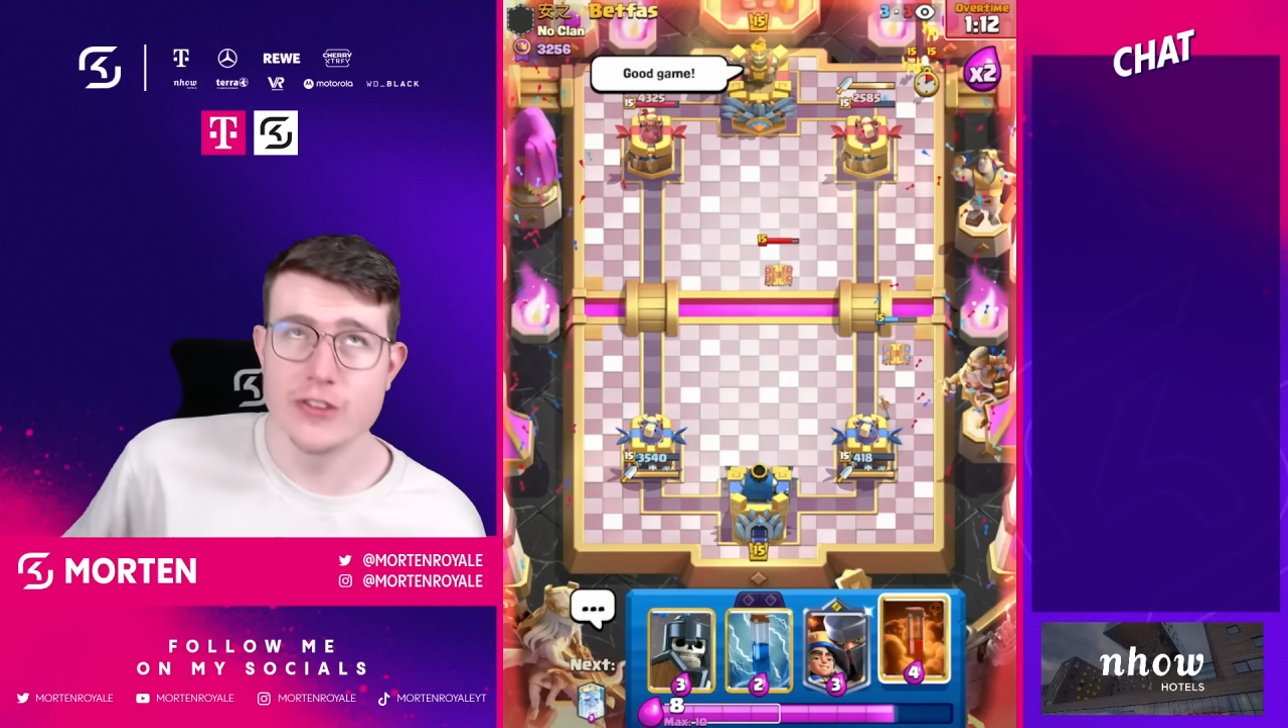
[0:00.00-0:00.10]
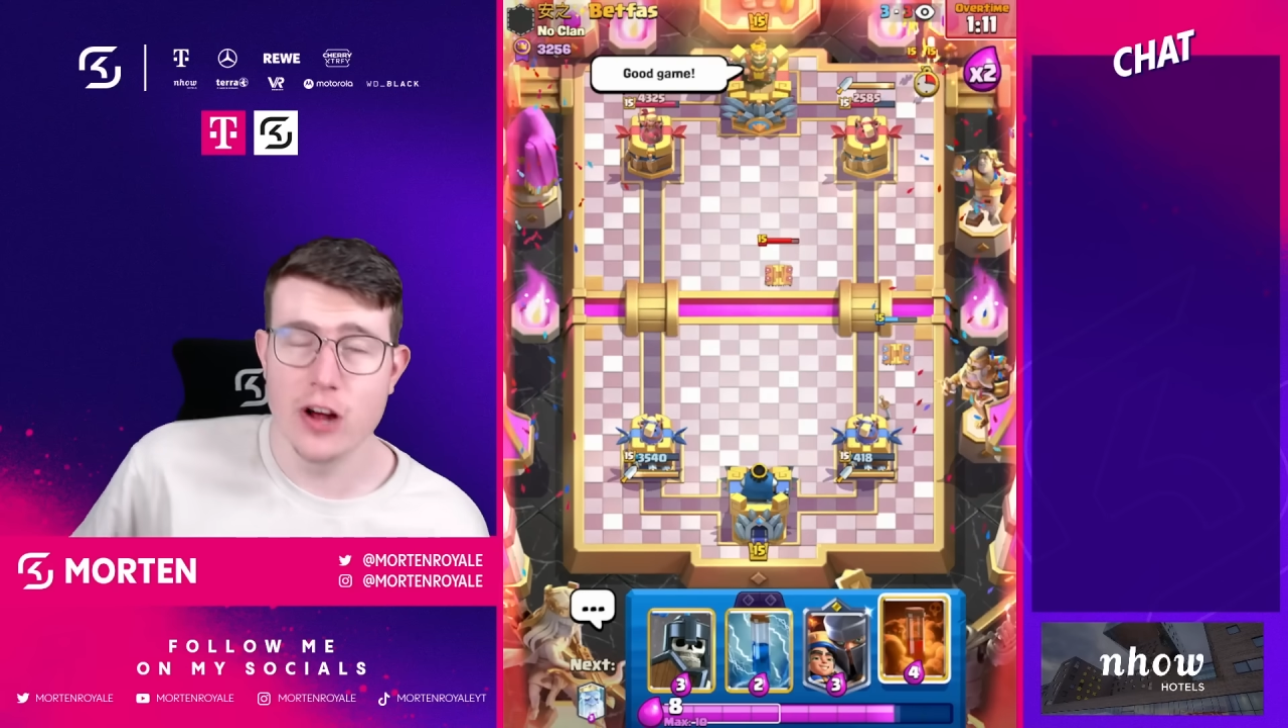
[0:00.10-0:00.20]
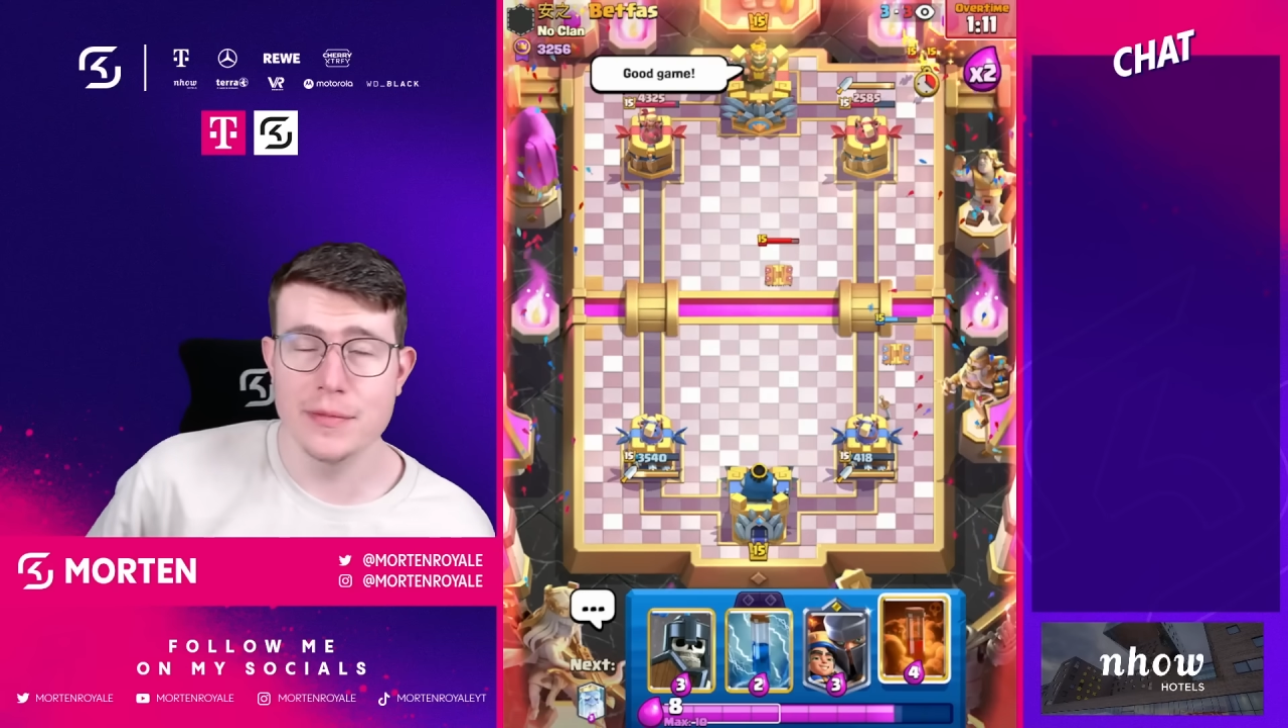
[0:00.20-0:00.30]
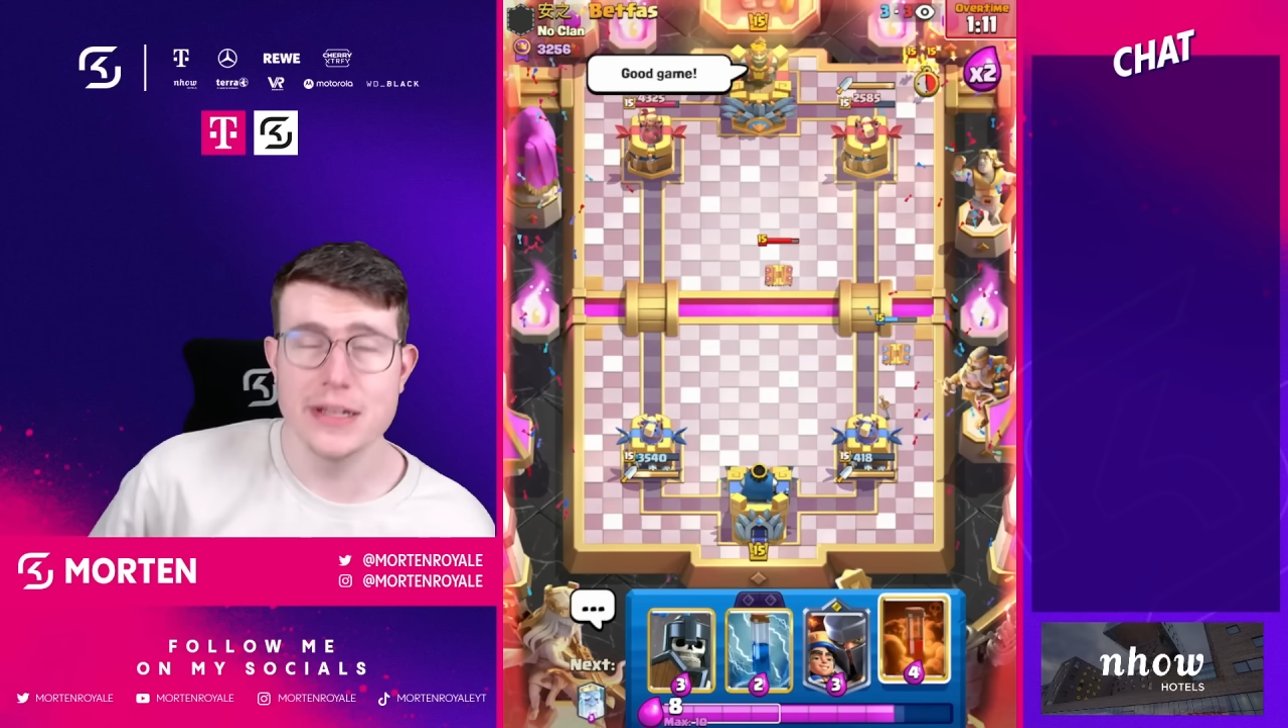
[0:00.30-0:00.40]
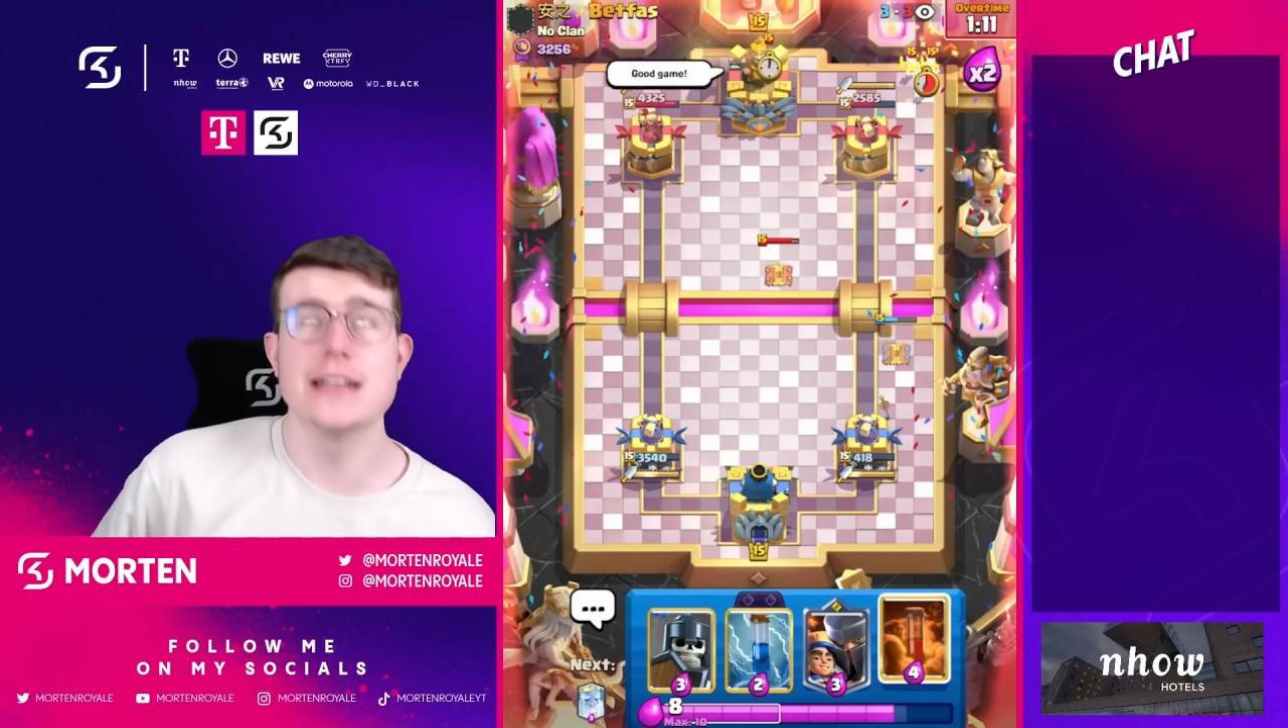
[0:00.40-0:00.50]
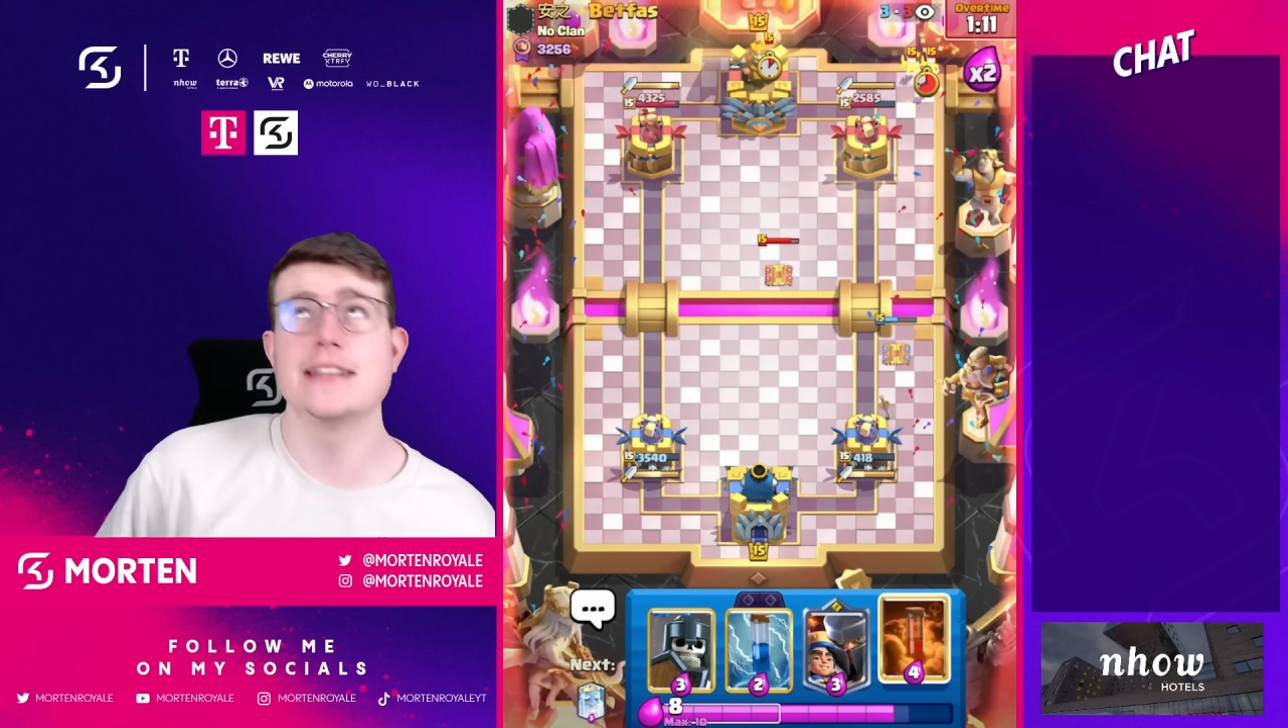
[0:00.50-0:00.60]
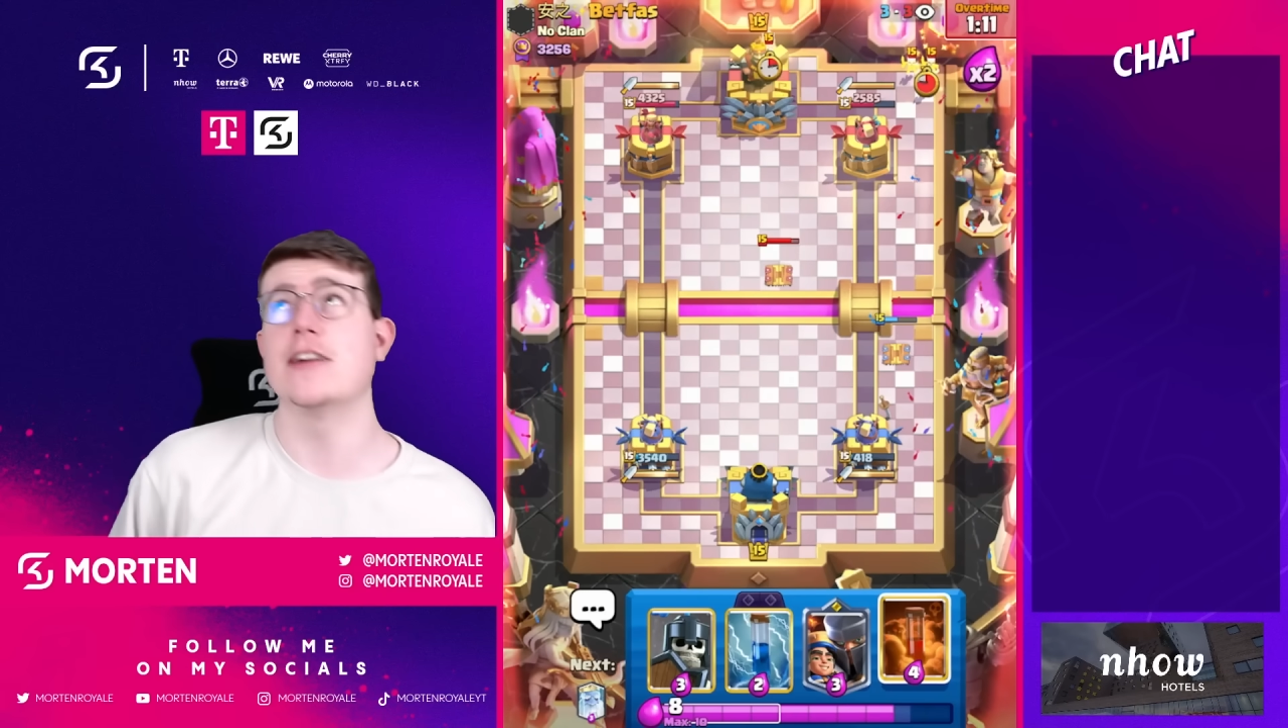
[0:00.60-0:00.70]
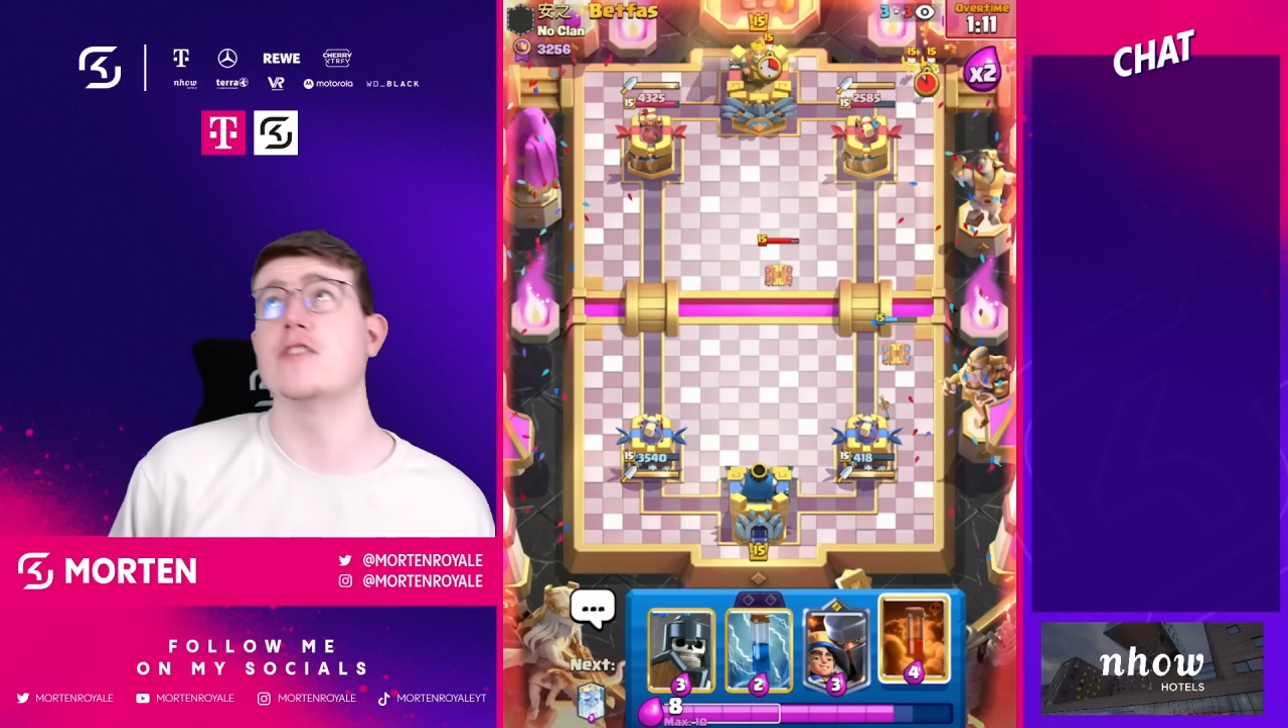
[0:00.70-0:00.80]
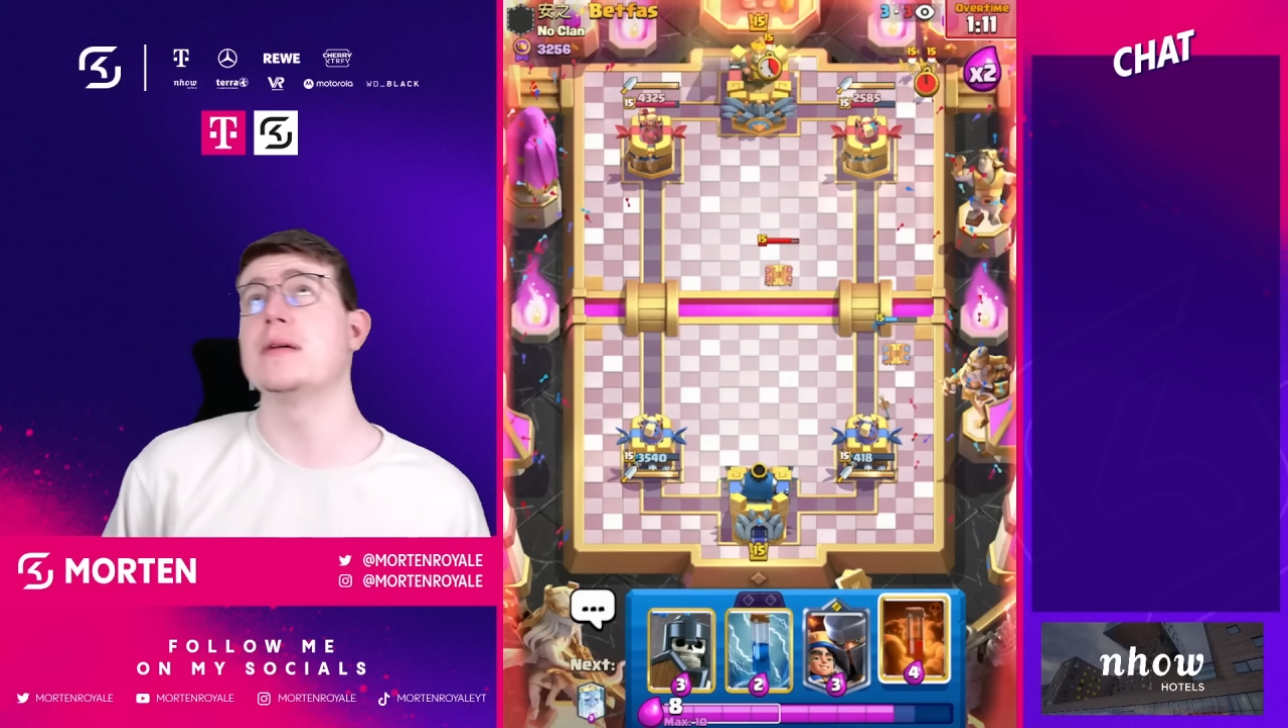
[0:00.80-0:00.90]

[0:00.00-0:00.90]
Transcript: normally a ton of